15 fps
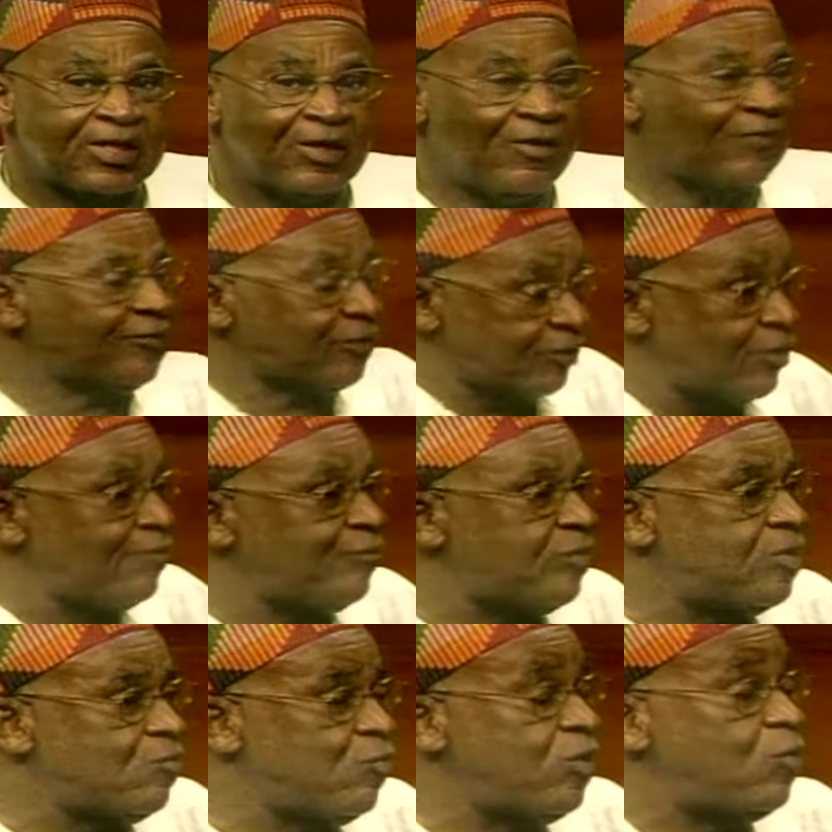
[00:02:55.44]
of
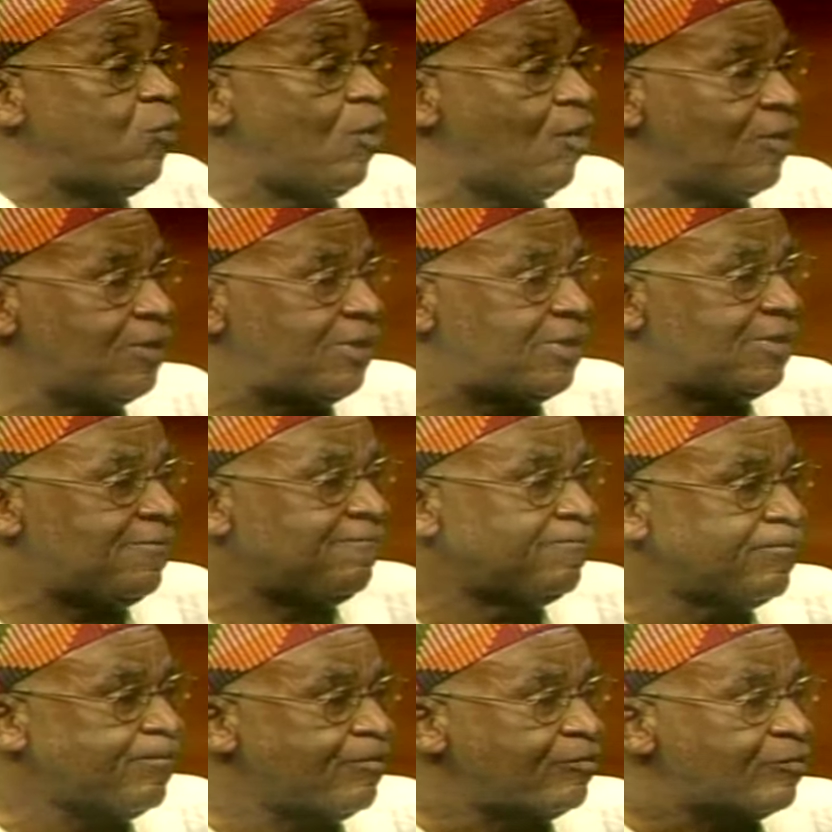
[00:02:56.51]
something we wanted,
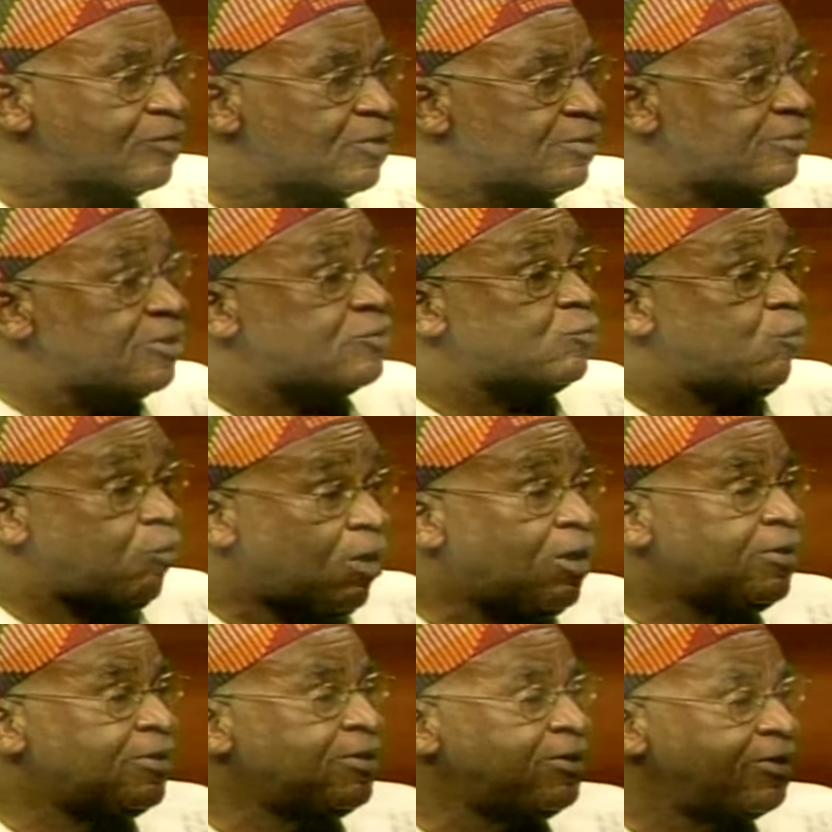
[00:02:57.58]
this
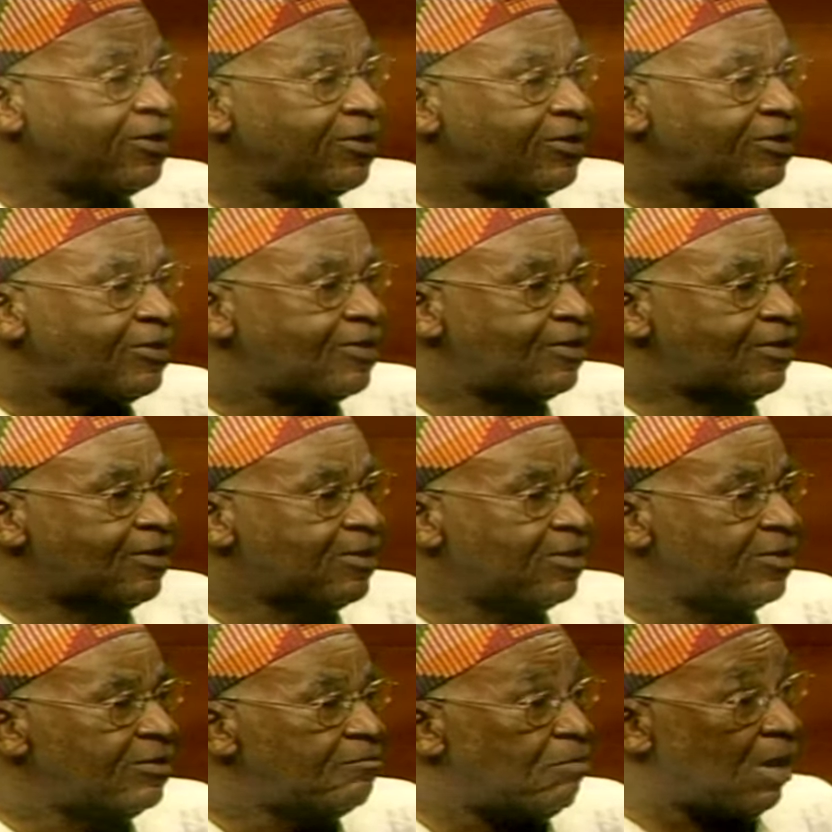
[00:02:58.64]
one
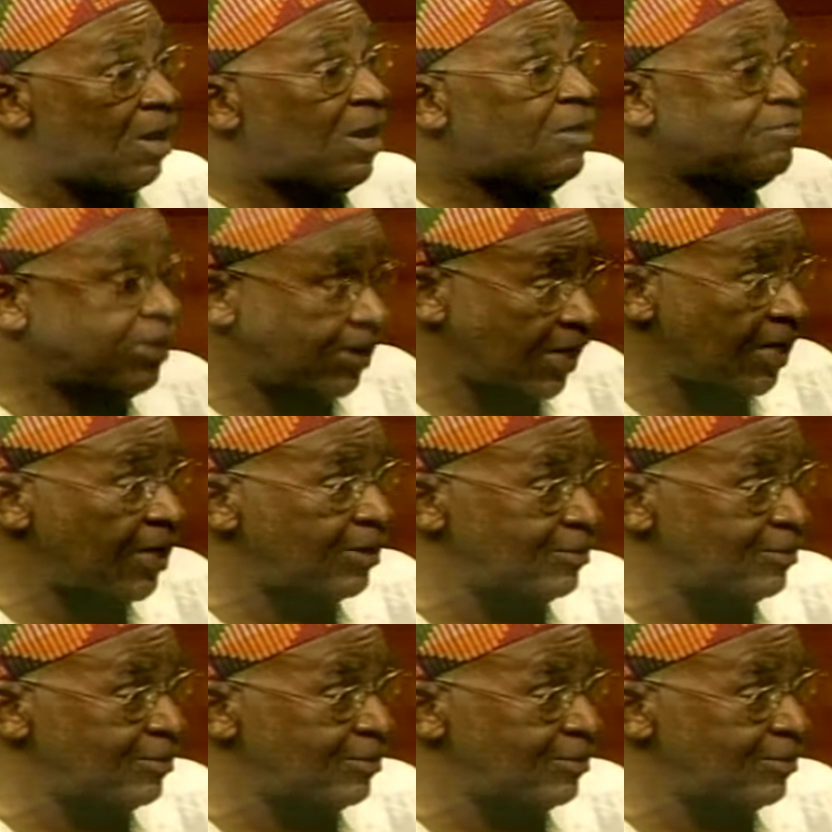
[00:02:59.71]
Bahama land.